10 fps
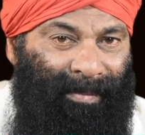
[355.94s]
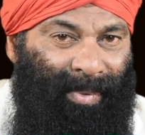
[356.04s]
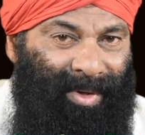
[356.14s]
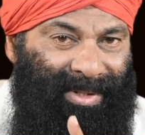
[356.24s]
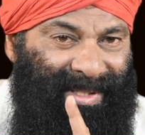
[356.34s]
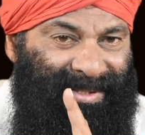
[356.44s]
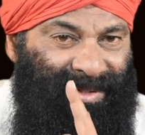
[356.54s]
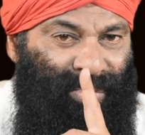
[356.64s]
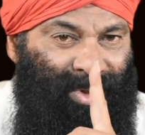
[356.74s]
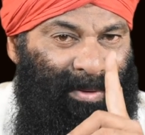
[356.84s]
Boris says
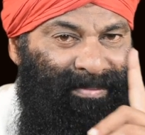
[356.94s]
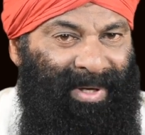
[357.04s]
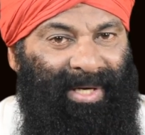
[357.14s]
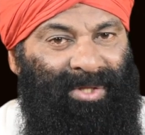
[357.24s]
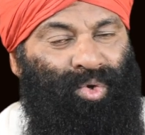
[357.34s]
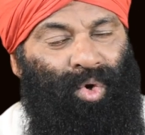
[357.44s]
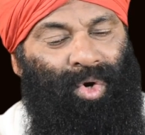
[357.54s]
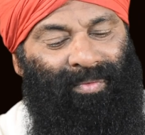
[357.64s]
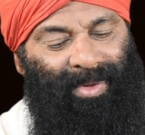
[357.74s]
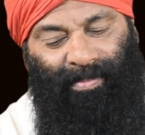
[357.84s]
you can build a
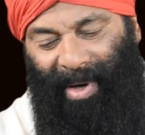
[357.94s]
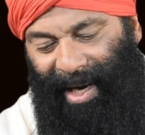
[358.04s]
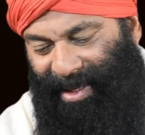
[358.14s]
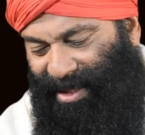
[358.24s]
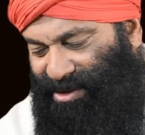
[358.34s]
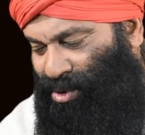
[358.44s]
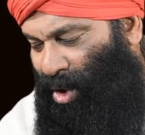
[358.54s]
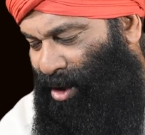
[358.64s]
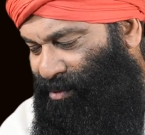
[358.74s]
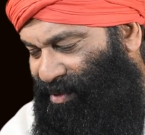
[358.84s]
throne with bias,
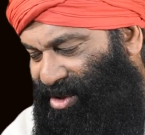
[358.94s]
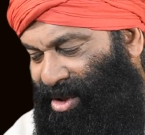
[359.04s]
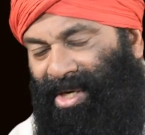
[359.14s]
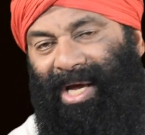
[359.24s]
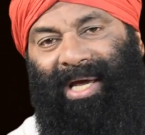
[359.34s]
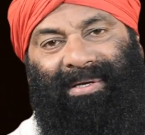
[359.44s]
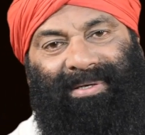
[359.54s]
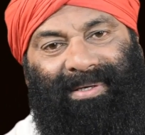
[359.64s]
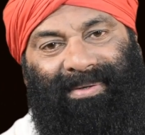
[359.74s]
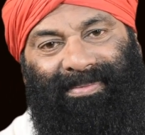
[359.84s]
not with
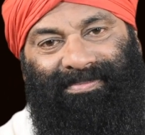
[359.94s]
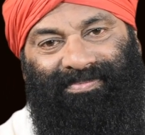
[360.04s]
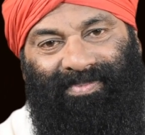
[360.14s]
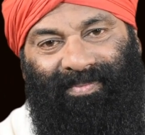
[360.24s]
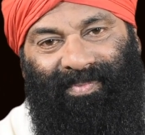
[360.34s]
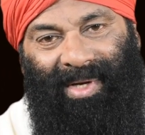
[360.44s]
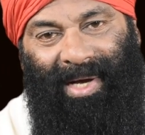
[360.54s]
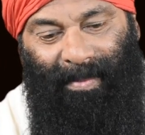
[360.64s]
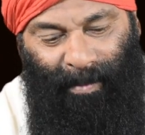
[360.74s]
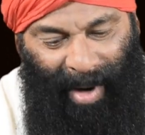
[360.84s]
hate.
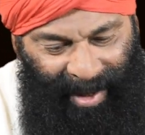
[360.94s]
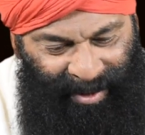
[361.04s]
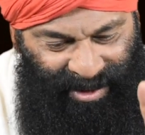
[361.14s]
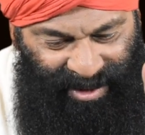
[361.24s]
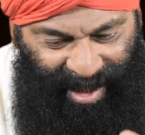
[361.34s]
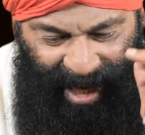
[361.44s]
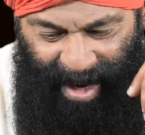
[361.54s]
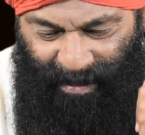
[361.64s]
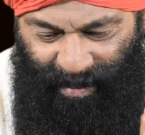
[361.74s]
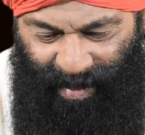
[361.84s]
Bias
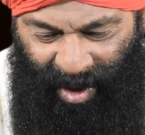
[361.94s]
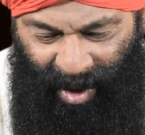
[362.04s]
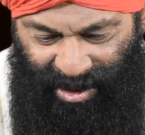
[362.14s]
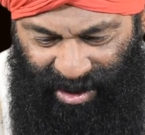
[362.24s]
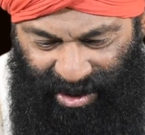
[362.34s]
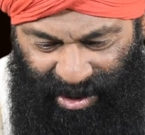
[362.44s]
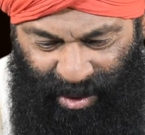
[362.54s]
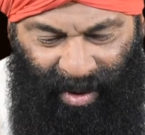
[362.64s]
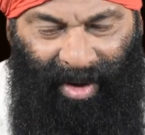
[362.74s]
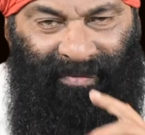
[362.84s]
came because you